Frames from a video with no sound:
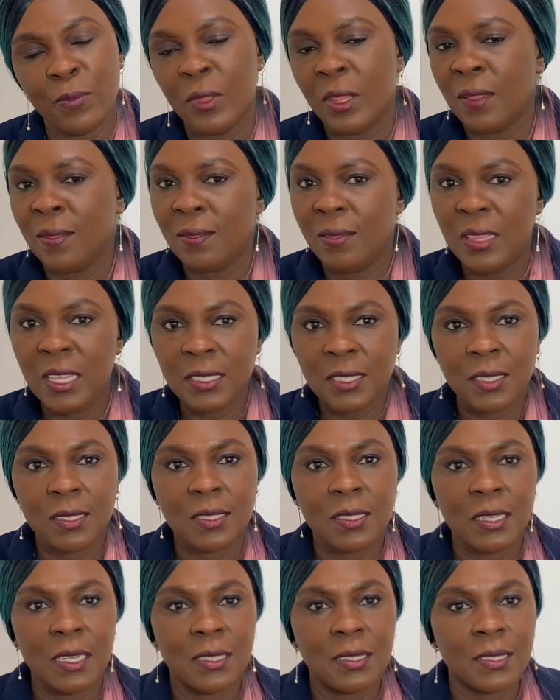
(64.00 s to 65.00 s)
this
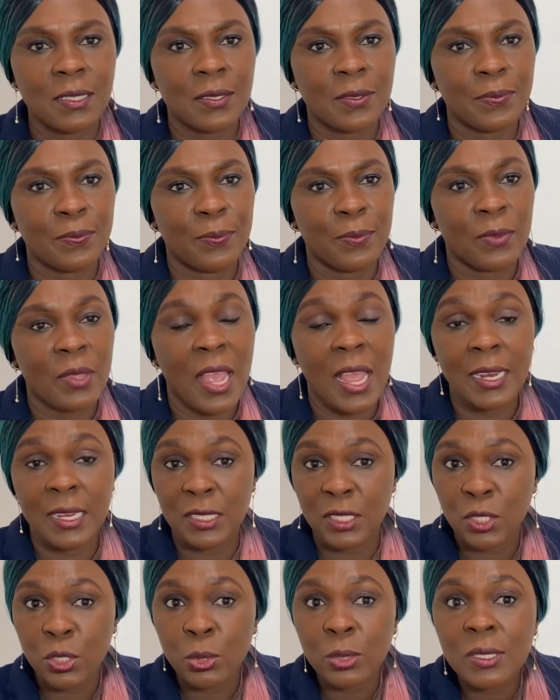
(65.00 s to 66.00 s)
is it, and
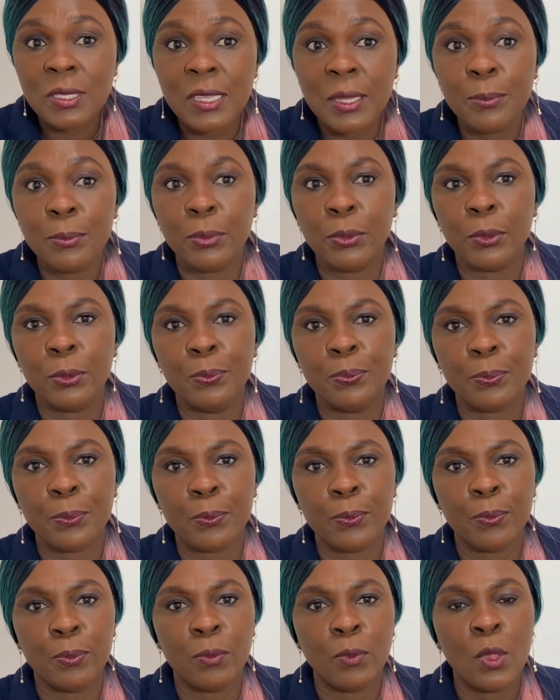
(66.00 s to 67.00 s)
it's so simple.
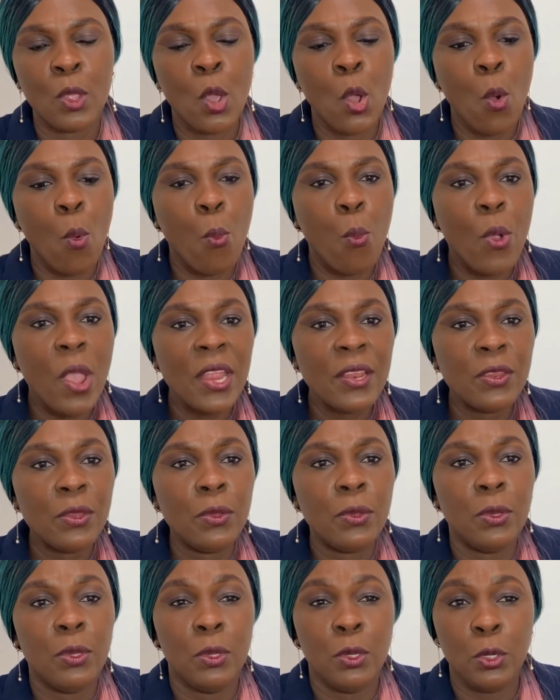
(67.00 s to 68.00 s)

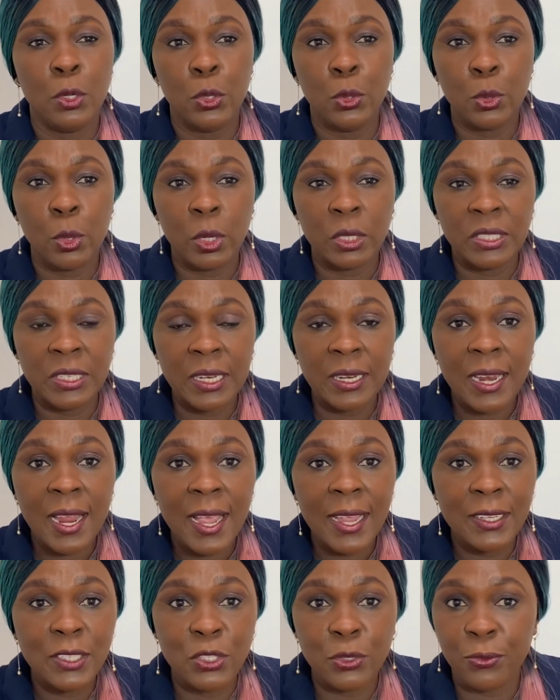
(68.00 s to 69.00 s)
When you're
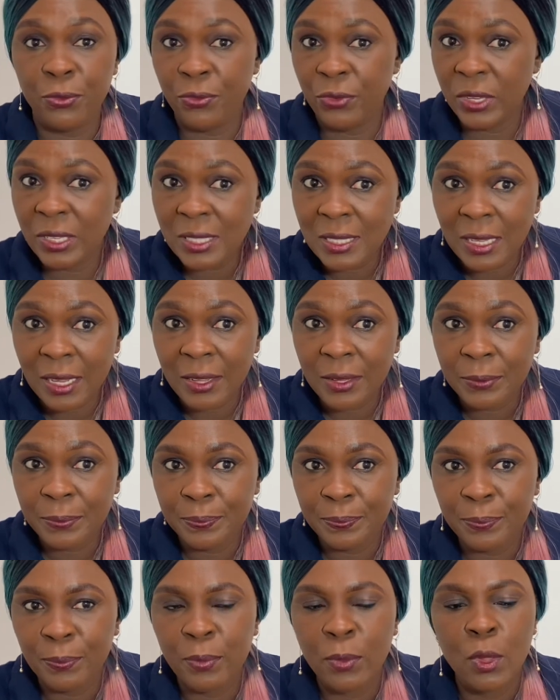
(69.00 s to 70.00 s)
denied your visa,
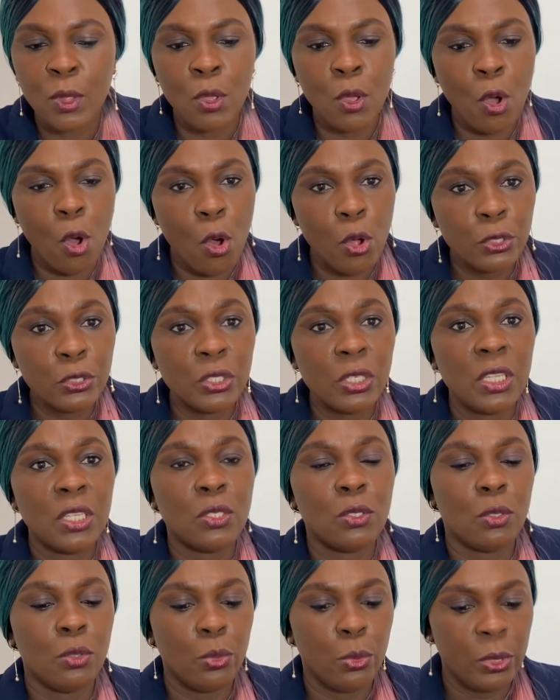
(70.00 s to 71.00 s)
all you need
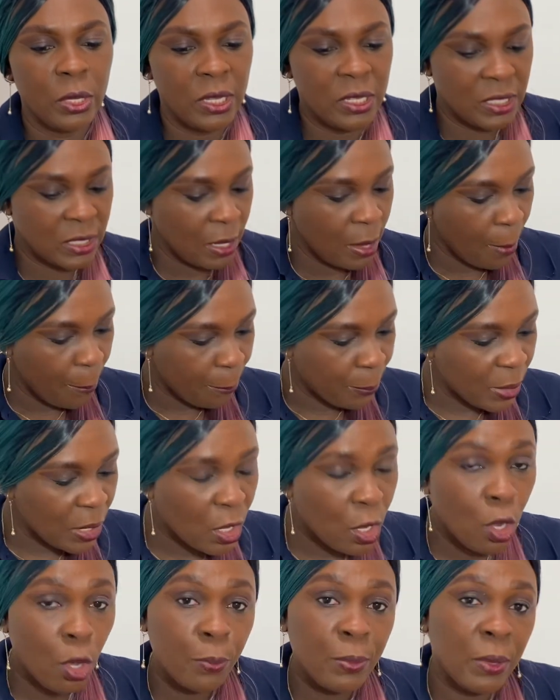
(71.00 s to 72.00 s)
to do is
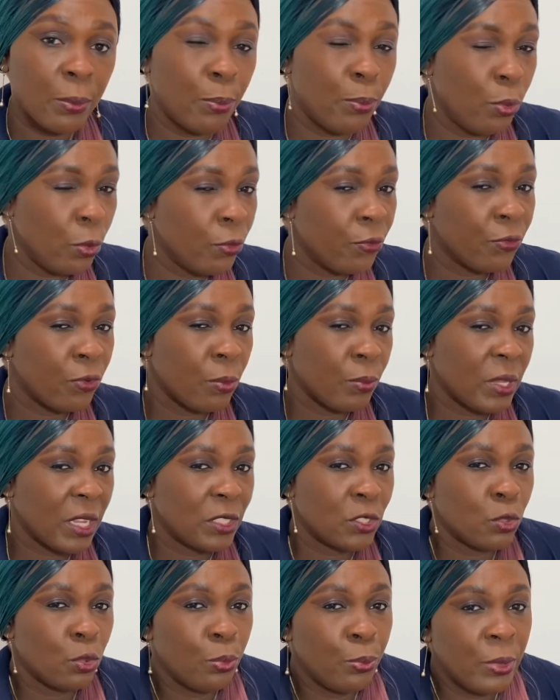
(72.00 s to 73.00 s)
pick up the blue form
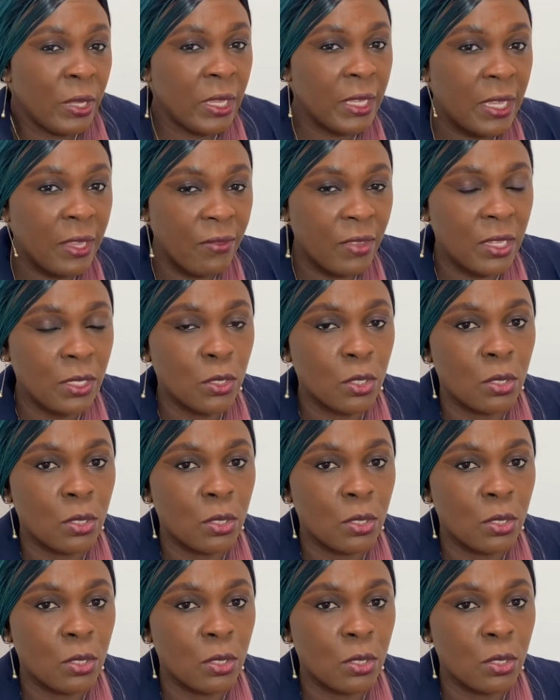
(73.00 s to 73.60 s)
that you'll be given.